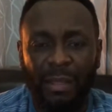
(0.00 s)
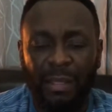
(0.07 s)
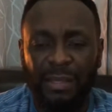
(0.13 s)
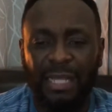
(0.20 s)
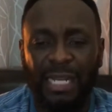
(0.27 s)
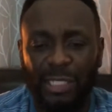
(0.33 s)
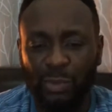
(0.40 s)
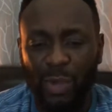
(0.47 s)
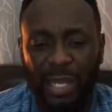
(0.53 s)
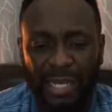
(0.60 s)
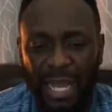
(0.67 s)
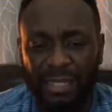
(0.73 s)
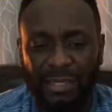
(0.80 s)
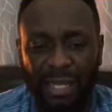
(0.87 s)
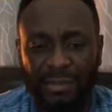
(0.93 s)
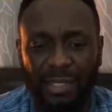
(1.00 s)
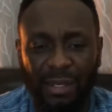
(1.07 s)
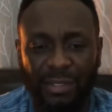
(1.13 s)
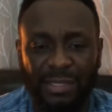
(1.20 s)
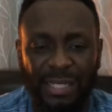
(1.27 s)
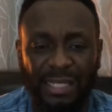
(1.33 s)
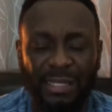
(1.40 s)
That is why 9 times out
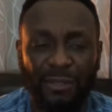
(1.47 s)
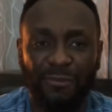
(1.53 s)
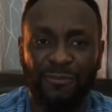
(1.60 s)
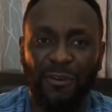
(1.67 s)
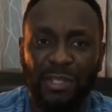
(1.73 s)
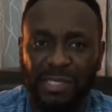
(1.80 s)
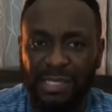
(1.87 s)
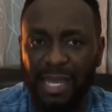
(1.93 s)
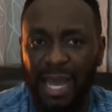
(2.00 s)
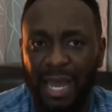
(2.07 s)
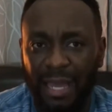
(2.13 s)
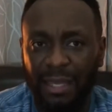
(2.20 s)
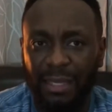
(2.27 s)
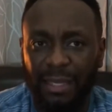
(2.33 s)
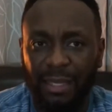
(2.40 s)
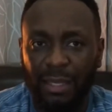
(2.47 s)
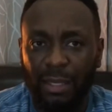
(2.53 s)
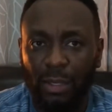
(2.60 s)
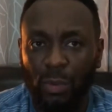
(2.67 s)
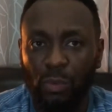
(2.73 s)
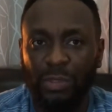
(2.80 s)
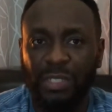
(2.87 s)
of 10, the first guy
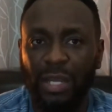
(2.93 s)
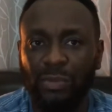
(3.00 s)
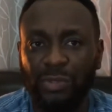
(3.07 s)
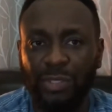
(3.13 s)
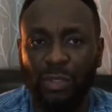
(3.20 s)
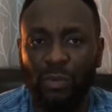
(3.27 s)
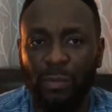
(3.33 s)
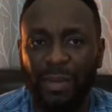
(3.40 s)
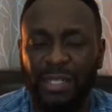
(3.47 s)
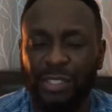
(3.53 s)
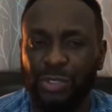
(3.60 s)
who dealt with a woman is